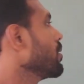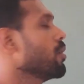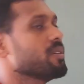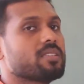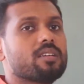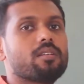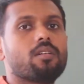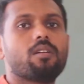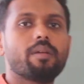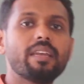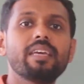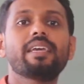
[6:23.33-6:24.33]
Domestic
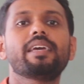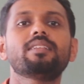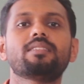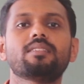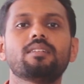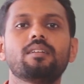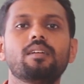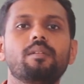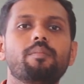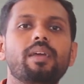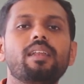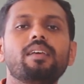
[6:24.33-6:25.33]
load indicates,
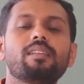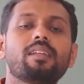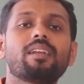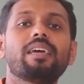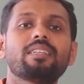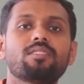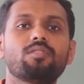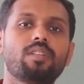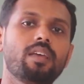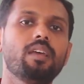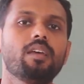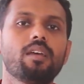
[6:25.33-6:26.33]
mainly it relates to
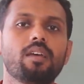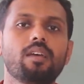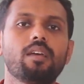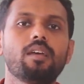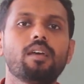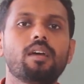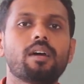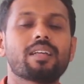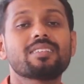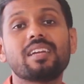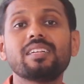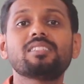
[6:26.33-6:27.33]
the
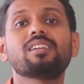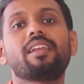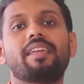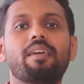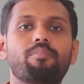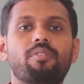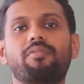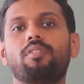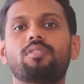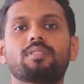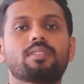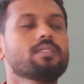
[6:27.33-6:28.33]
residential type
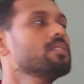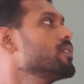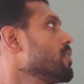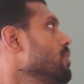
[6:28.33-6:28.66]
of loads.